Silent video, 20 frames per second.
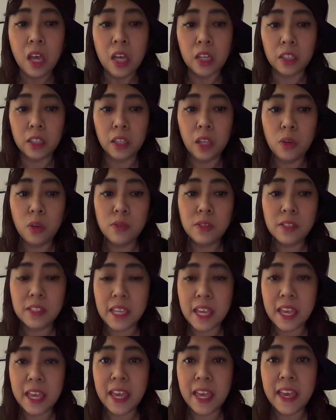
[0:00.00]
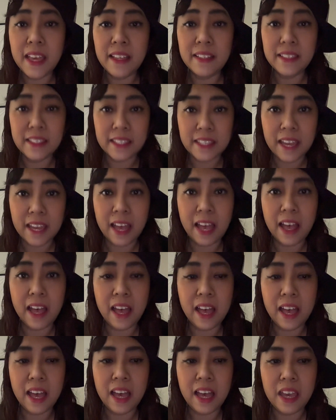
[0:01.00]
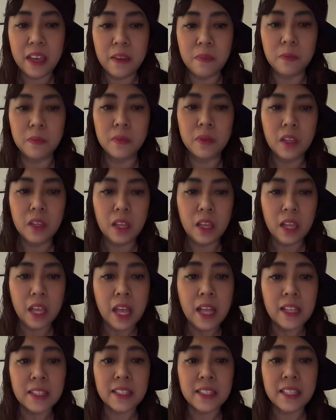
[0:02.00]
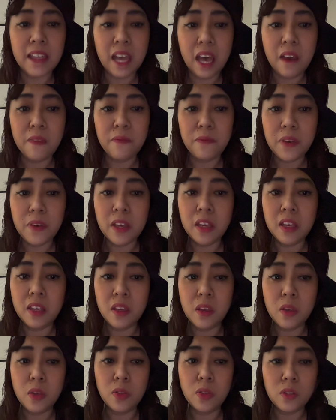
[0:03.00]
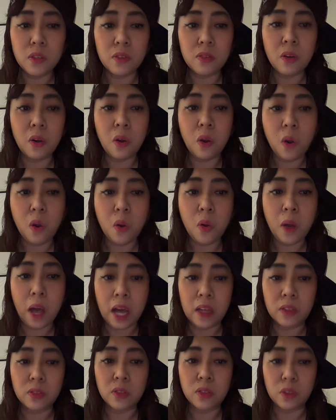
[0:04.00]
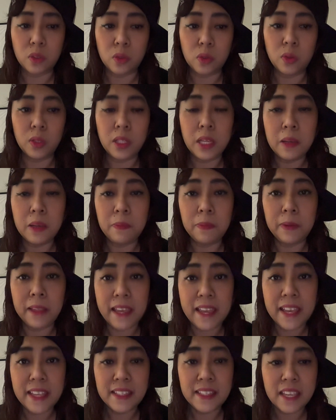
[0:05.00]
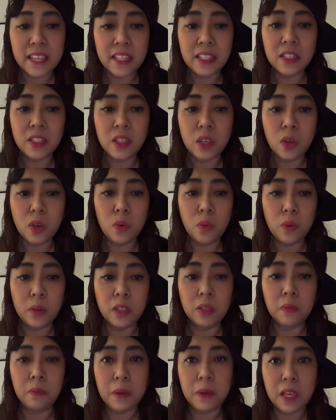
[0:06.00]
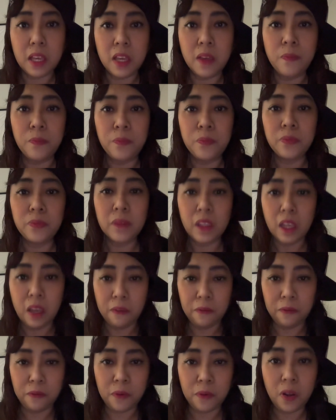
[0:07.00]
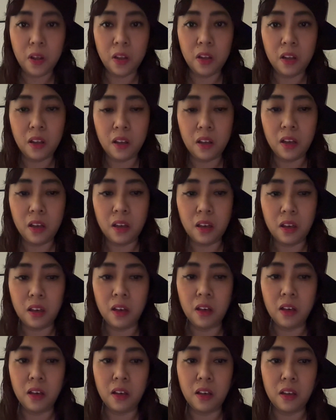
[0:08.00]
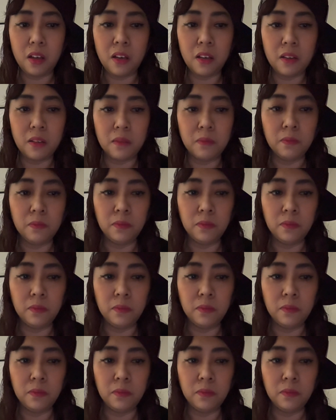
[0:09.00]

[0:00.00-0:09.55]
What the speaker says: Closing time. Time for you to go out to the places you will be from.